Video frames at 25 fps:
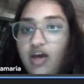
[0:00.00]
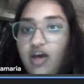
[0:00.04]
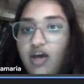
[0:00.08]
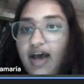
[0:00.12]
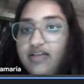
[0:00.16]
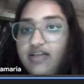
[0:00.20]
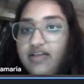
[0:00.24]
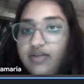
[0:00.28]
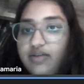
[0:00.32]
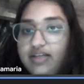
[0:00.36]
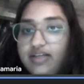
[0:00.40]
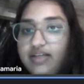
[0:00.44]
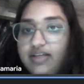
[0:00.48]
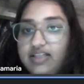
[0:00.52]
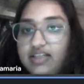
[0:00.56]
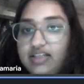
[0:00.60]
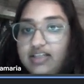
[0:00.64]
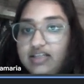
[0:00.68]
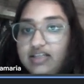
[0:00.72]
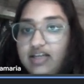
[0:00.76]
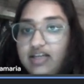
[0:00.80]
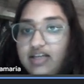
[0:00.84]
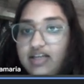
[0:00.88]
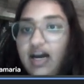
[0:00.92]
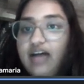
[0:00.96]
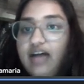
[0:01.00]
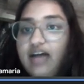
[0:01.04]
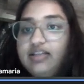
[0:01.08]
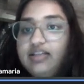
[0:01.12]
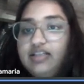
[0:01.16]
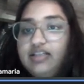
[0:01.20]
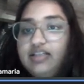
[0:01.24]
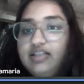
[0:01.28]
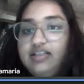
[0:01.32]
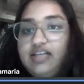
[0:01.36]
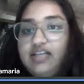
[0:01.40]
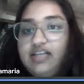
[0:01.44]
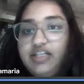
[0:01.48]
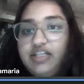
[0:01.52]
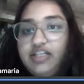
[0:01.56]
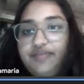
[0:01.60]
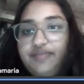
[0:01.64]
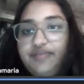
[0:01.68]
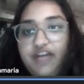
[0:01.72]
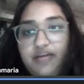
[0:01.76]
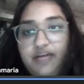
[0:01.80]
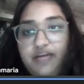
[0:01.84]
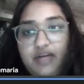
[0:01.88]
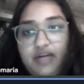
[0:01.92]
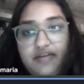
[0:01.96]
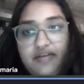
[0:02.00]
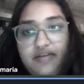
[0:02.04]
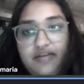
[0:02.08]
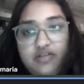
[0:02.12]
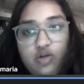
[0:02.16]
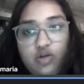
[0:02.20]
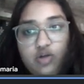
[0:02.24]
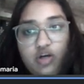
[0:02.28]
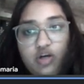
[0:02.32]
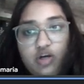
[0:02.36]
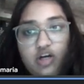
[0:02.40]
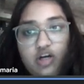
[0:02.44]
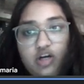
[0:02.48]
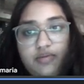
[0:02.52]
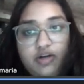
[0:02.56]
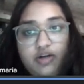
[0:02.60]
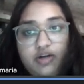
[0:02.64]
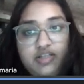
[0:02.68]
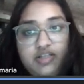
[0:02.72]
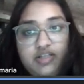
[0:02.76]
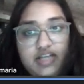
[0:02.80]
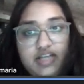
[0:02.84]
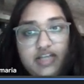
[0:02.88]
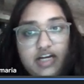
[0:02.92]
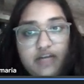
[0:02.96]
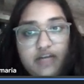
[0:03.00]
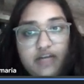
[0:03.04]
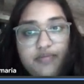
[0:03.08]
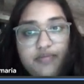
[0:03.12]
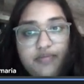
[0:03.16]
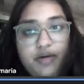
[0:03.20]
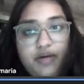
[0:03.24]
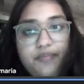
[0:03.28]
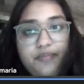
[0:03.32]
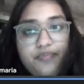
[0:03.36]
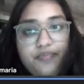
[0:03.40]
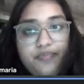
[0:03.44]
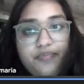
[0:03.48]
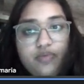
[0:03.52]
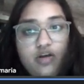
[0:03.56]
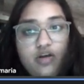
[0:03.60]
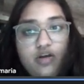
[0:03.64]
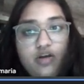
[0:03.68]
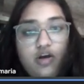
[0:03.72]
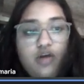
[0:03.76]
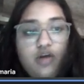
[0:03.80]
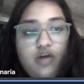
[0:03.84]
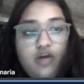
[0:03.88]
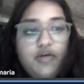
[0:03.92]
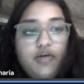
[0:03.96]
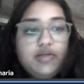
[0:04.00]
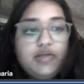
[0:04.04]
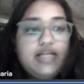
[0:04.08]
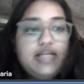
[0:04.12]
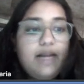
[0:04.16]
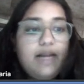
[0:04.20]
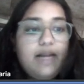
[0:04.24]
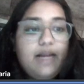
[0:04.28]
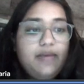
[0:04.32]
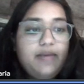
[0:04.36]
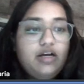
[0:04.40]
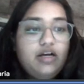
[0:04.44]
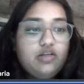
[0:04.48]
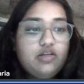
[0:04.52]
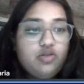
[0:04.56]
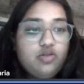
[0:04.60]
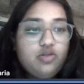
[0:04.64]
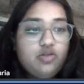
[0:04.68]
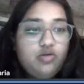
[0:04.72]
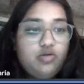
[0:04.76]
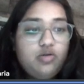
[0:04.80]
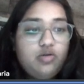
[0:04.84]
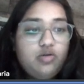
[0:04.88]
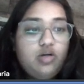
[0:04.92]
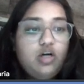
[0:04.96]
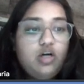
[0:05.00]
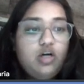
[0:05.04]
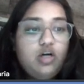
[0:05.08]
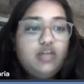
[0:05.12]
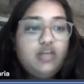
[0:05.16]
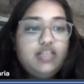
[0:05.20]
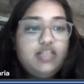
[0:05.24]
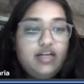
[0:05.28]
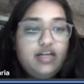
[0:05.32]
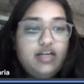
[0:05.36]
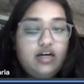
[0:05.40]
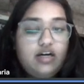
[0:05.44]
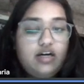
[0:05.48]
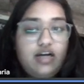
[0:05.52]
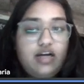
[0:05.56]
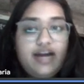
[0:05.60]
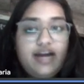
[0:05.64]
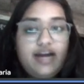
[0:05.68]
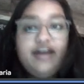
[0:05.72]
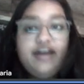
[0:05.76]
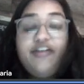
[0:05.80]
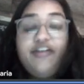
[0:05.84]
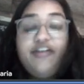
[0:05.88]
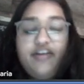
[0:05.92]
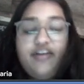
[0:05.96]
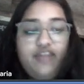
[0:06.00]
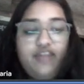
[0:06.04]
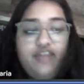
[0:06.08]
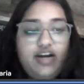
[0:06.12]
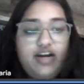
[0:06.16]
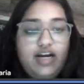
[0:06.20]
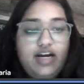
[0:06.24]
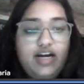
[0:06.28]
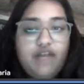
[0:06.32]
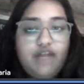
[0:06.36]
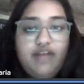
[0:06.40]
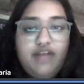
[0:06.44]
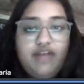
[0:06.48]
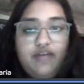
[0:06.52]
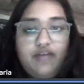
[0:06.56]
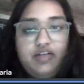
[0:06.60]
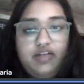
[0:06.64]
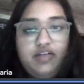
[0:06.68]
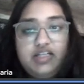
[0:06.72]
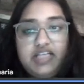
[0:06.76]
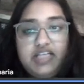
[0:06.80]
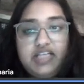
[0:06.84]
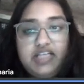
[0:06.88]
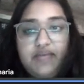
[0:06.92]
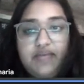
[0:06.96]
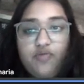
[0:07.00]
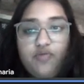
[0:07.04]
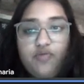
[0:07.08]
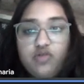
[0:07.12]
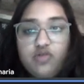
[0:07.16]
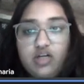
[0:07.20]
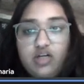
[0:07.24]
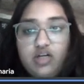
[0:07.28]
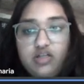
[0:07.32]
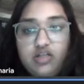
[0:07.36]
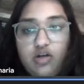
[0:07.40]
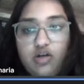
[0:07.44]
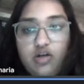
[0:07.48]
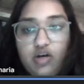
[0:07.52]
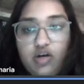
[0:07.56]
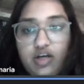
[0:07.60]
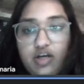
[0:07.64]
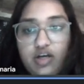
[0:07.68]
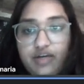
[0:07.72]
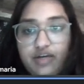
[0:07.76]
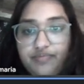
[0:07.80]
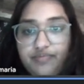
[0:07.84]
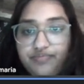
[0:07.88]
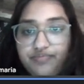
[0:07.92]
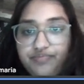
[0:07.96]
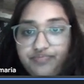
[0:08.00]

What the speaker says: As you can see, this is the session variable I was talking about, serial number, which is helping us to like retrieve the data whenever the same user is logging in.